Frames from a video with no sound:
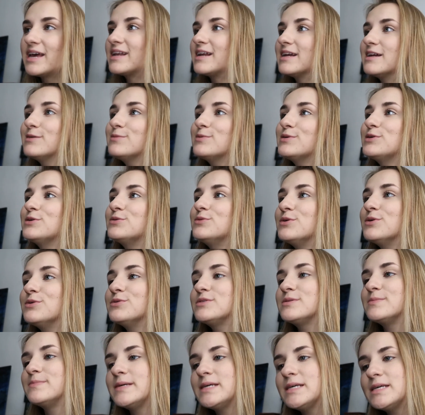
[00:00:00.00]
Anyone who
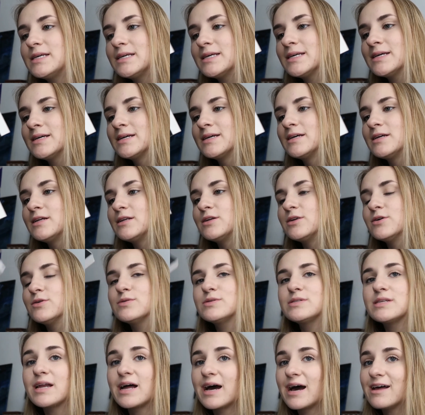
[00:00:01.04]
knows me knows
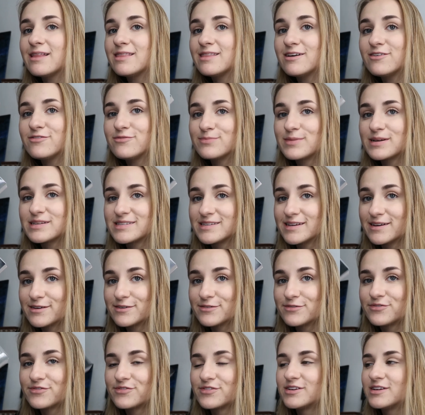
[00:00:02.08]
that I love
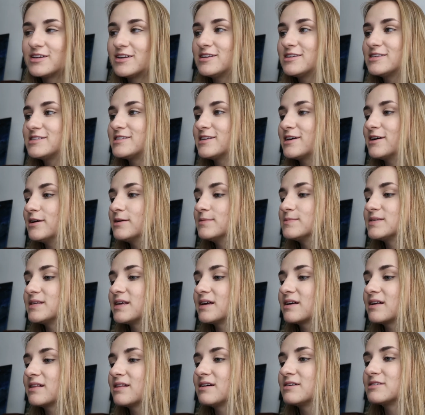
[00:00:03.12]
myself some
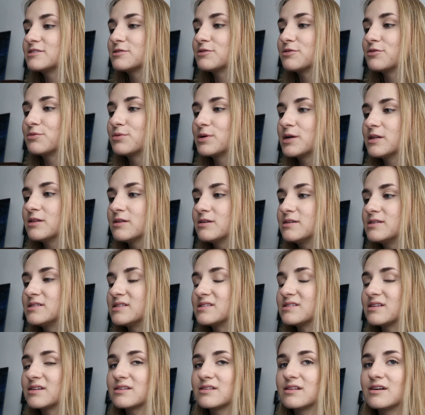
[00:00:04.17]
psychological thrillers and
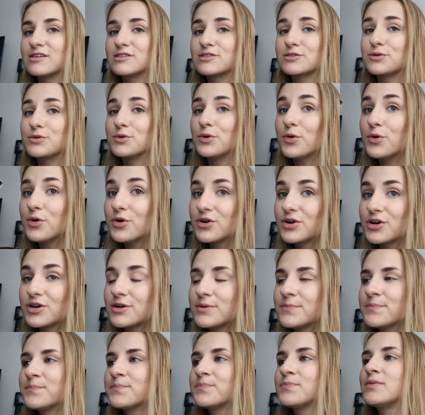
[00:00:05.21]
psychological
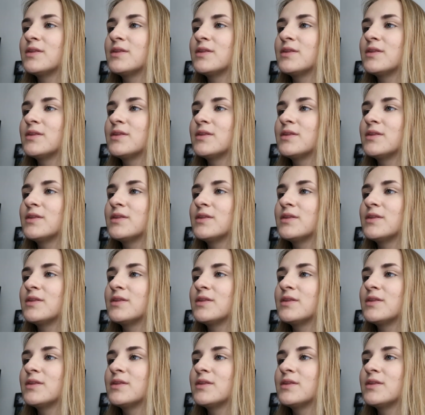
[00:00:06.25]
horror.